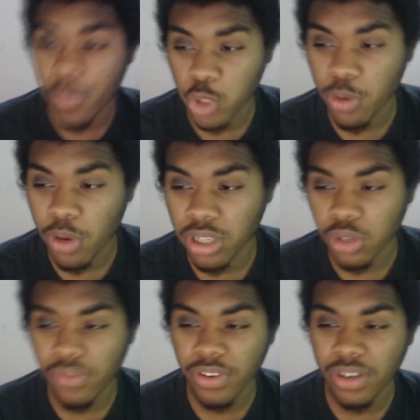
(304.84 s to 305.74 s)
Just because I
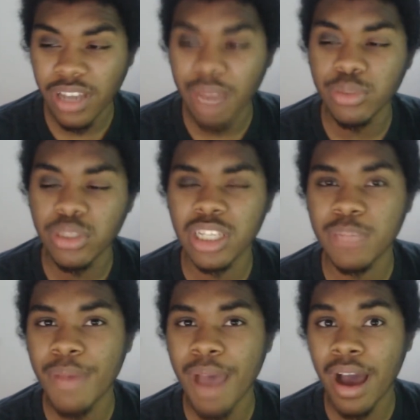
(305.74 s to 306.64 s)
do think Darmstadt
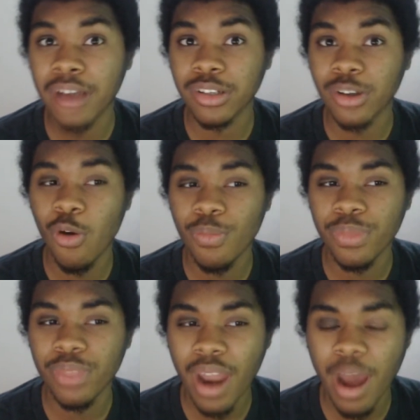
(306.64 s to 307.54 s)
is better at
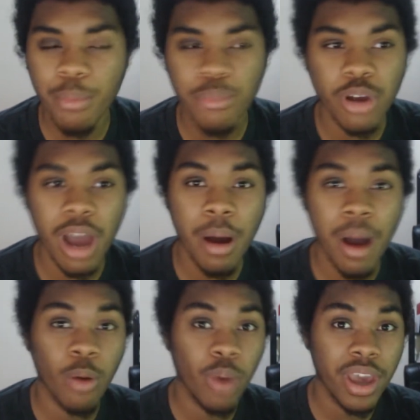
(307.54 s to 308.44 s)
home than Hamburg
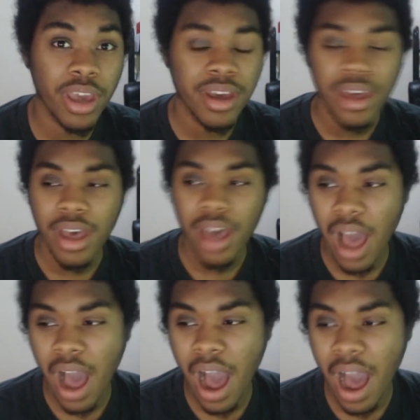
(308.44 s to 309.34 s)
are away,
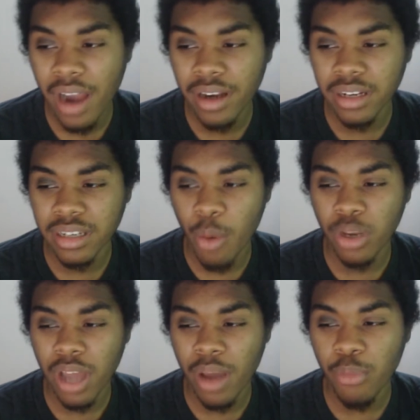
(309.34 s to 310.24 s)
and
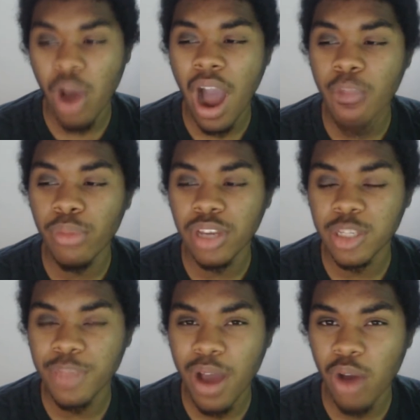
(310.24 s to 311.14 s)
but Hamburg
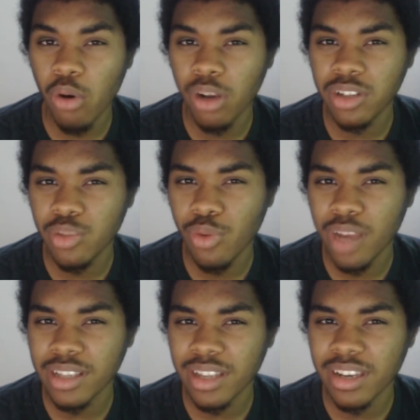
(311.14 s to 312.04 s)
is better quality
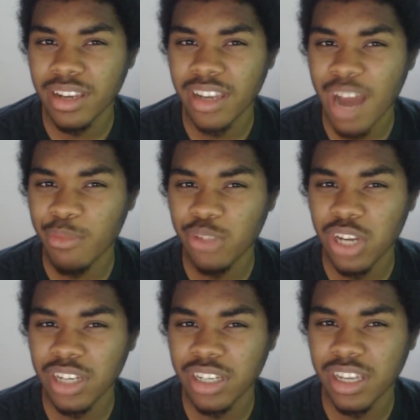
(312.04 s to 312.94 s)
wise than
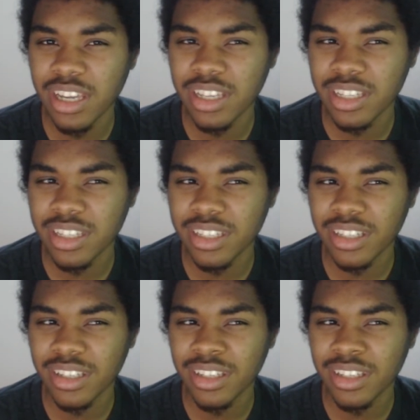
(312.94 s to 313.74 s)
Darmstadt is.